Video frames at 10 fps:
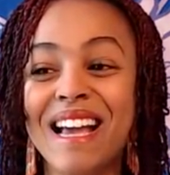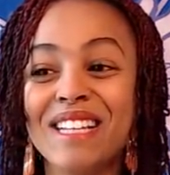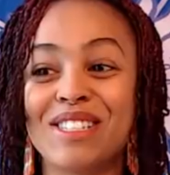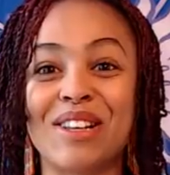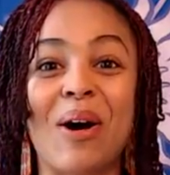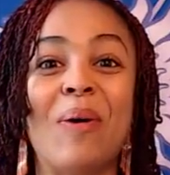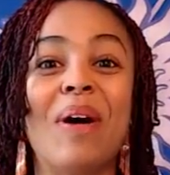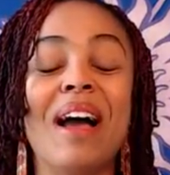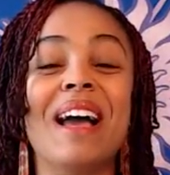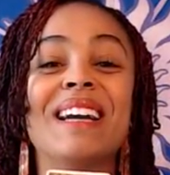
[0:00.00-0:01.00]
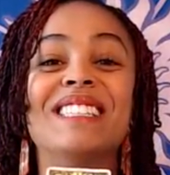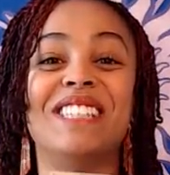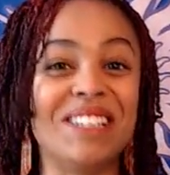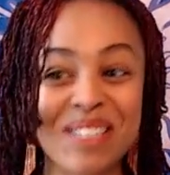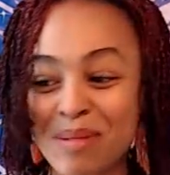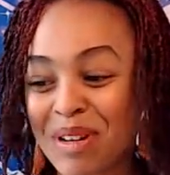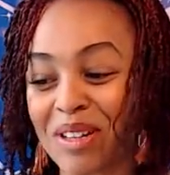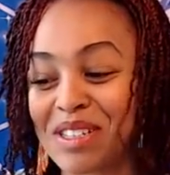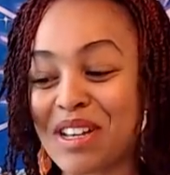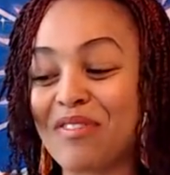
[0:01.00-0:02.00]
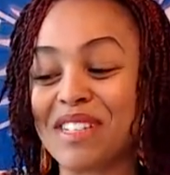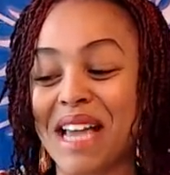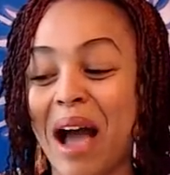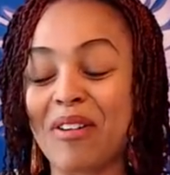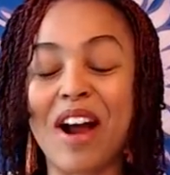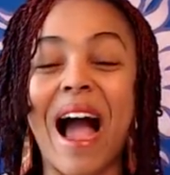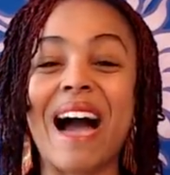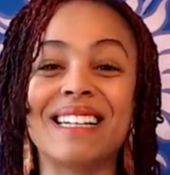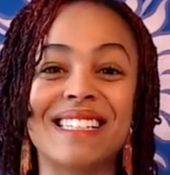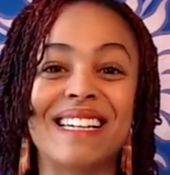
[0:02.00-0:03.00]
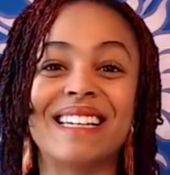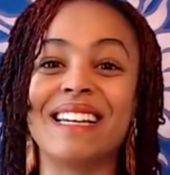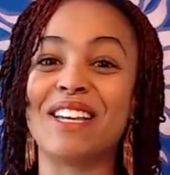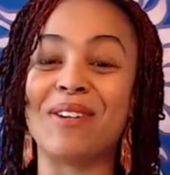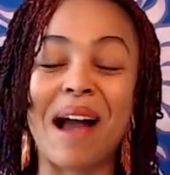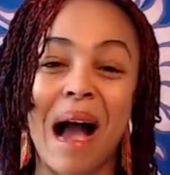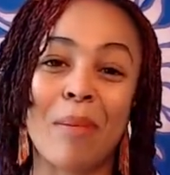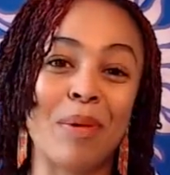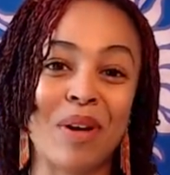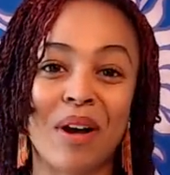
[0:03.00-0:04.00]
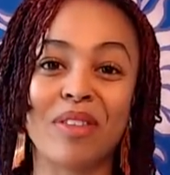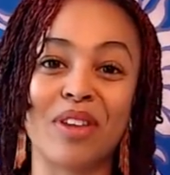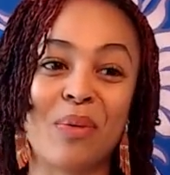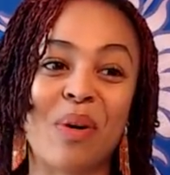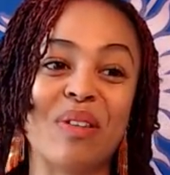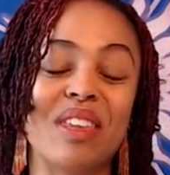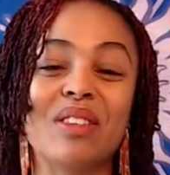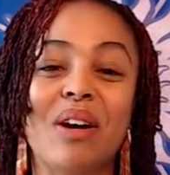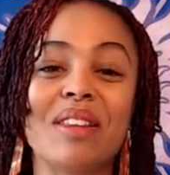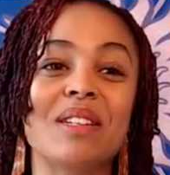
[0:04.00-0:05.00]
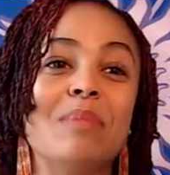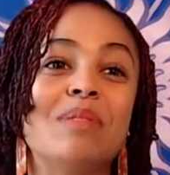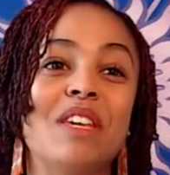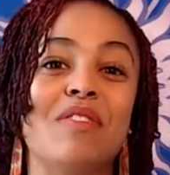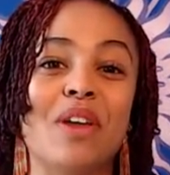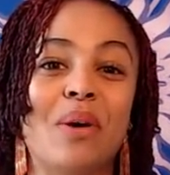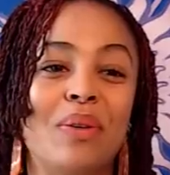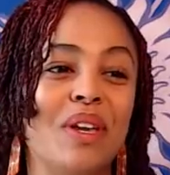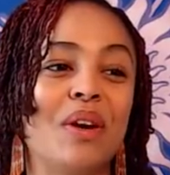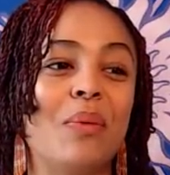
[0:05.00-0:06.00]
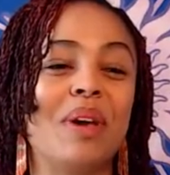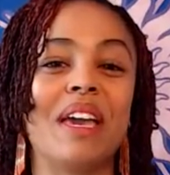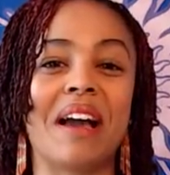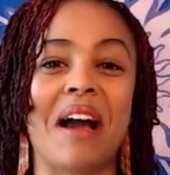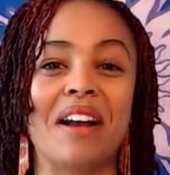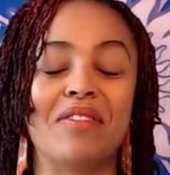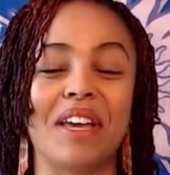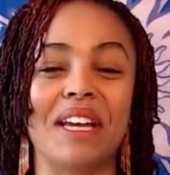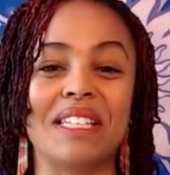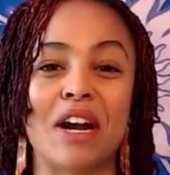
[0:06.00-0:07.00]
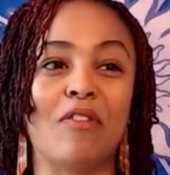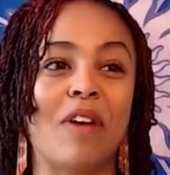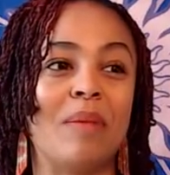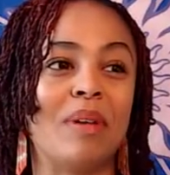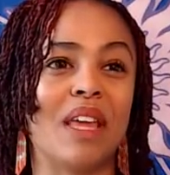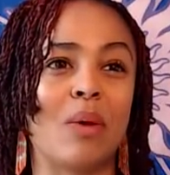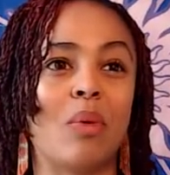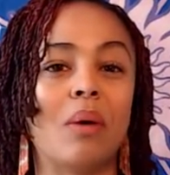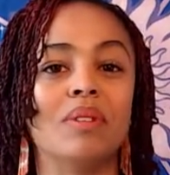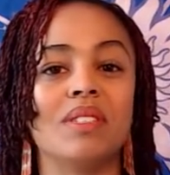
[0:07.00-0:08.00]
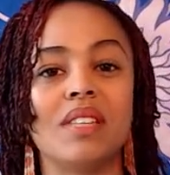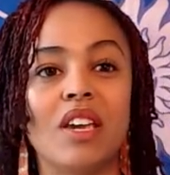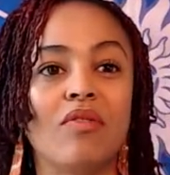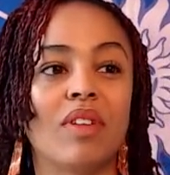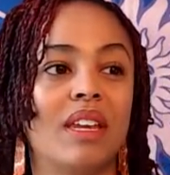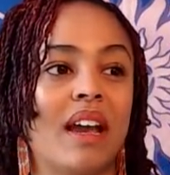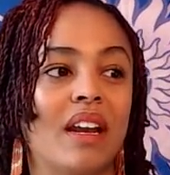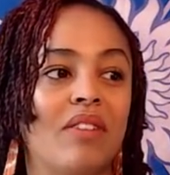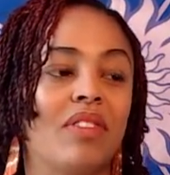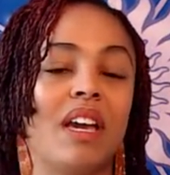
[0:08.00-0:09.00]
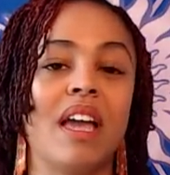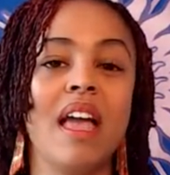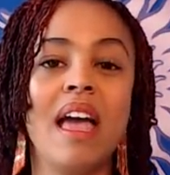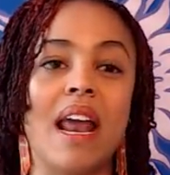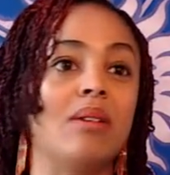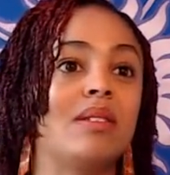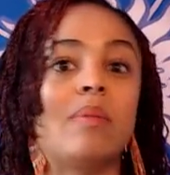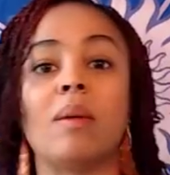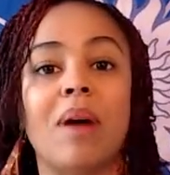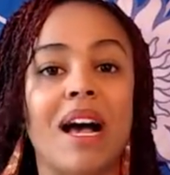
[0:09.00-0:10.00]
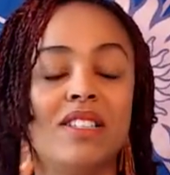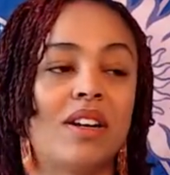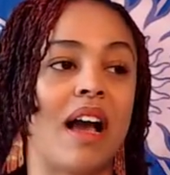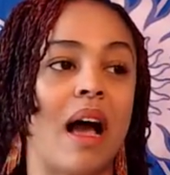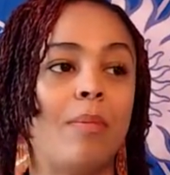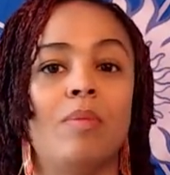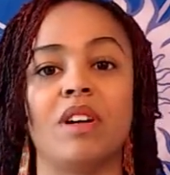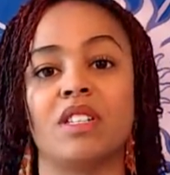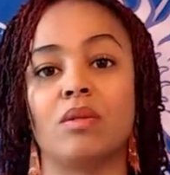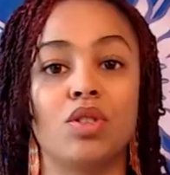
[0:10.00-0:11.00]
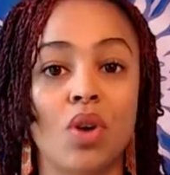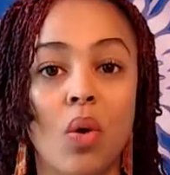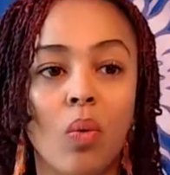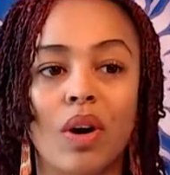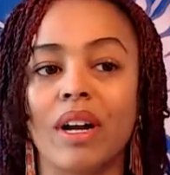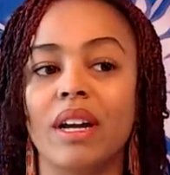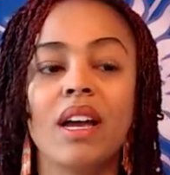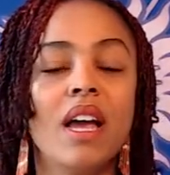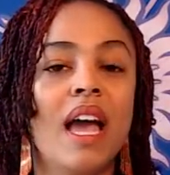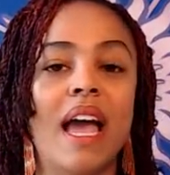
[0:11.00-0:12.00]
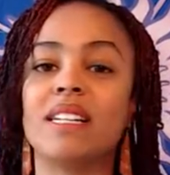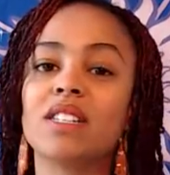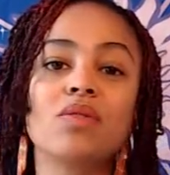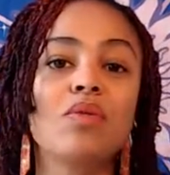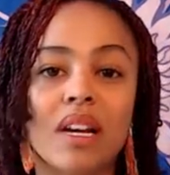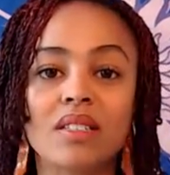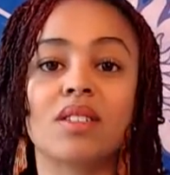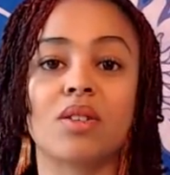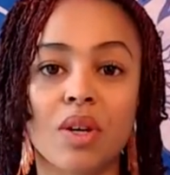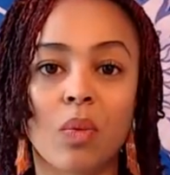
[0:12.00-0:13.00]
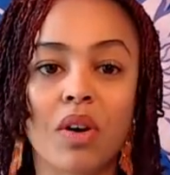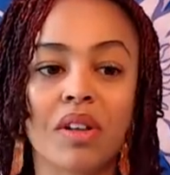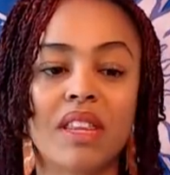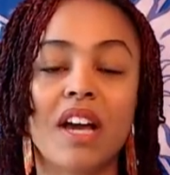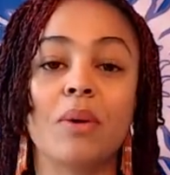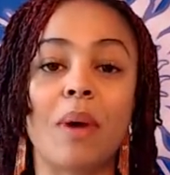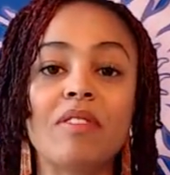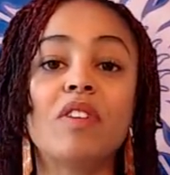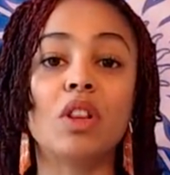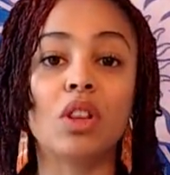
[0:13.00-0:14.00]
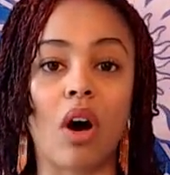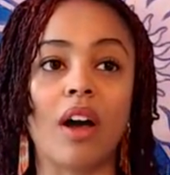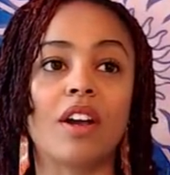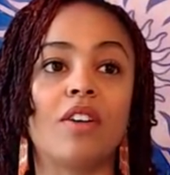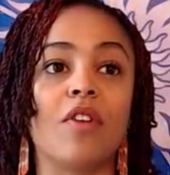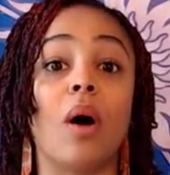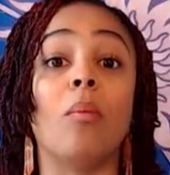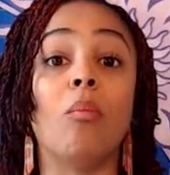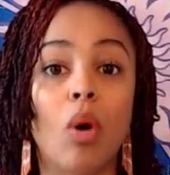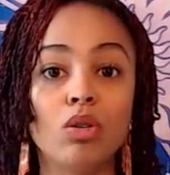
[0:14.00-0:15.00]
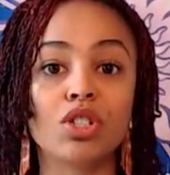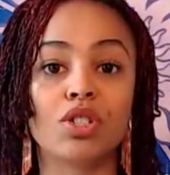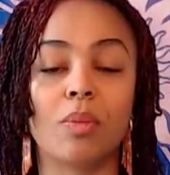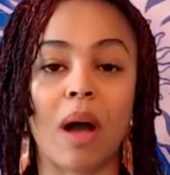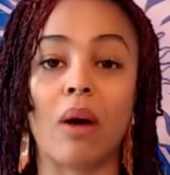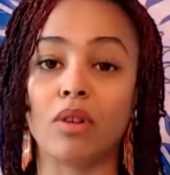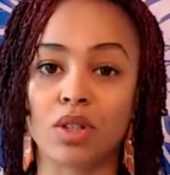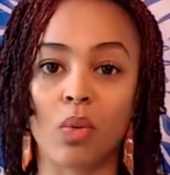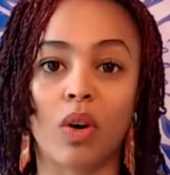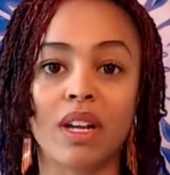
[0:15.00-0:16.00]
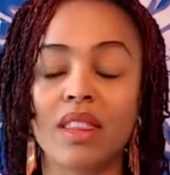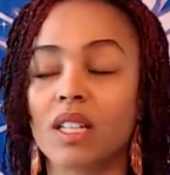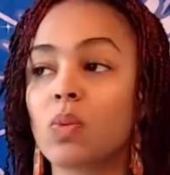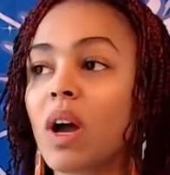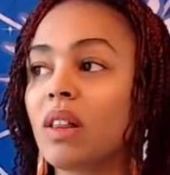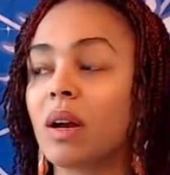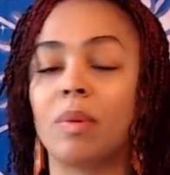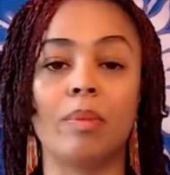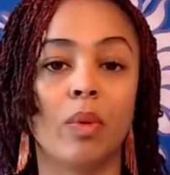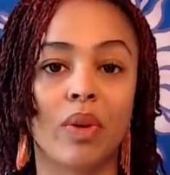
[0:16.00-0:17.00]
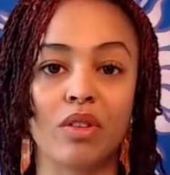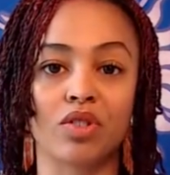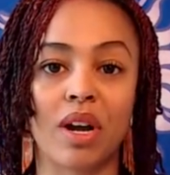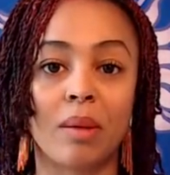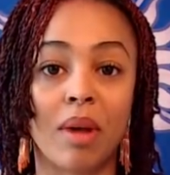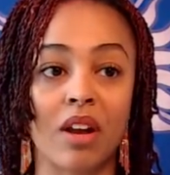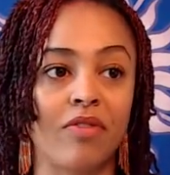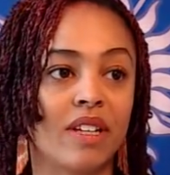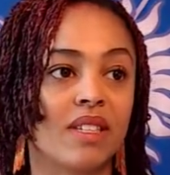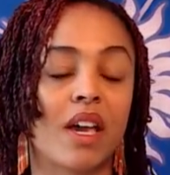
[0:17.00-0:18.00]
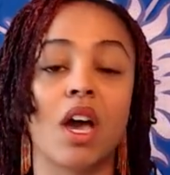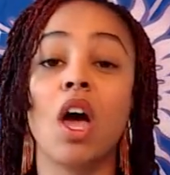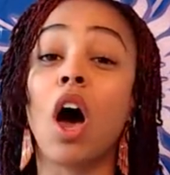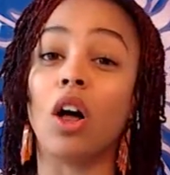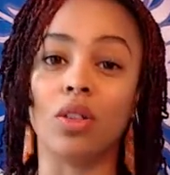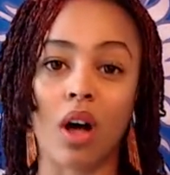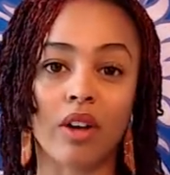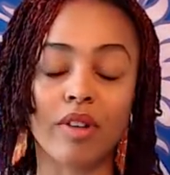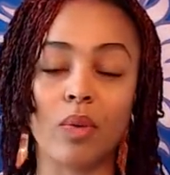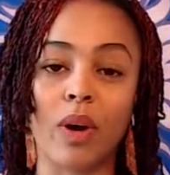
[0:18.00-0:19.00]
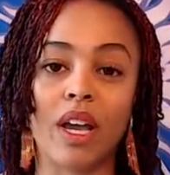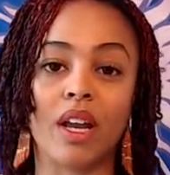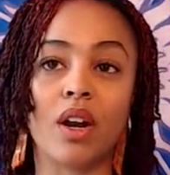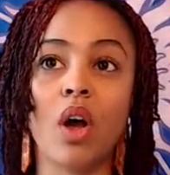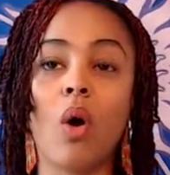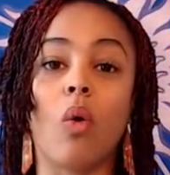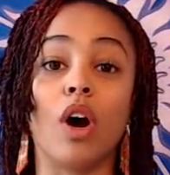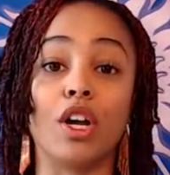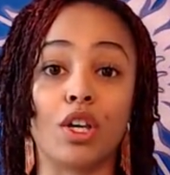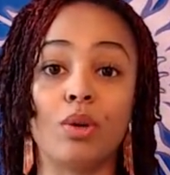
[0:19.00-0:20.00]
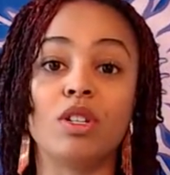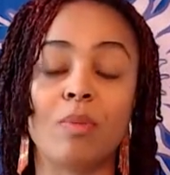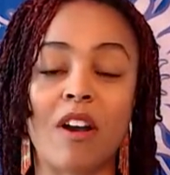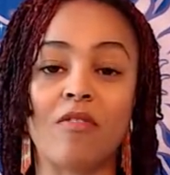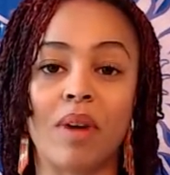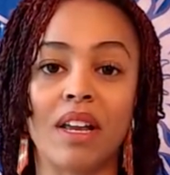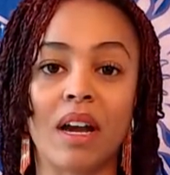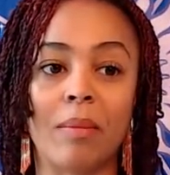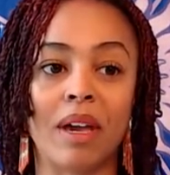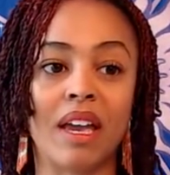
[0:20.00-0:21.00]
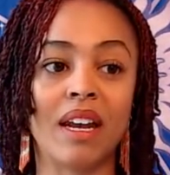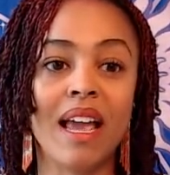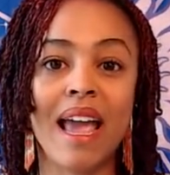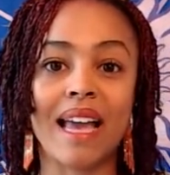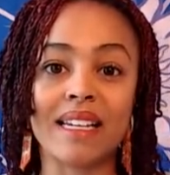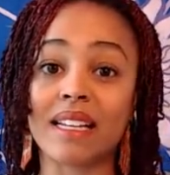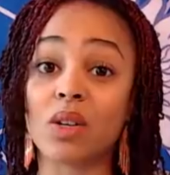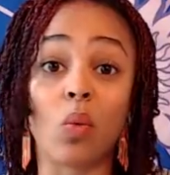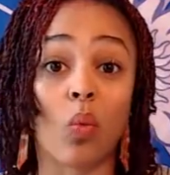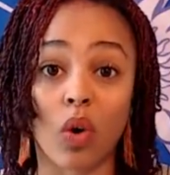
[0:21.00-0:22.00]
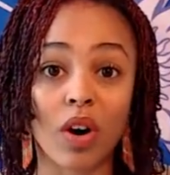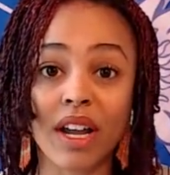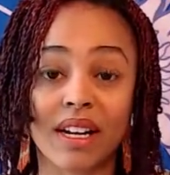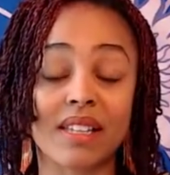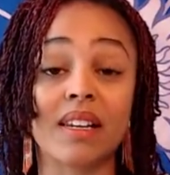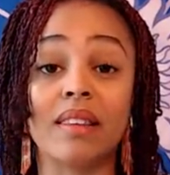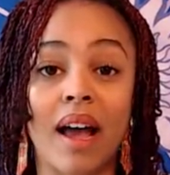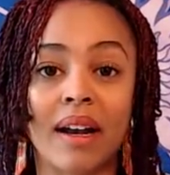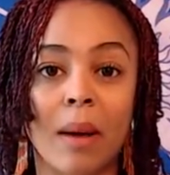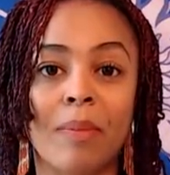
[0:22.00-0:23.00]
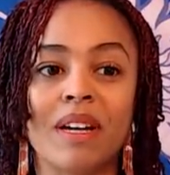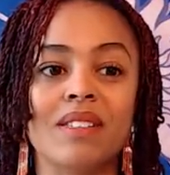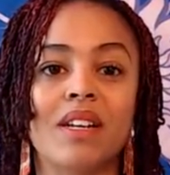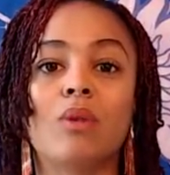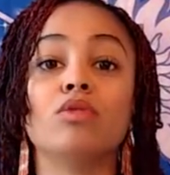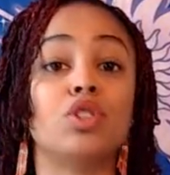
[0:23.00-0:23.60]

So just keep telling yourself to counteract it. You're happier, healthier, wealthy. A lot of the times, even though, you know, we can get kind of like terrified being like, well, I was thinking really negatively. Now something bad's going to happen because I was so worried. It doesn't necessarily work like that. You have to have a lot of emotional power toward it. That's why a lot of people, when they're trying to manifest like a lottery win or a huge amount of money coming in, it doesn't work. It doesn't line up because they don't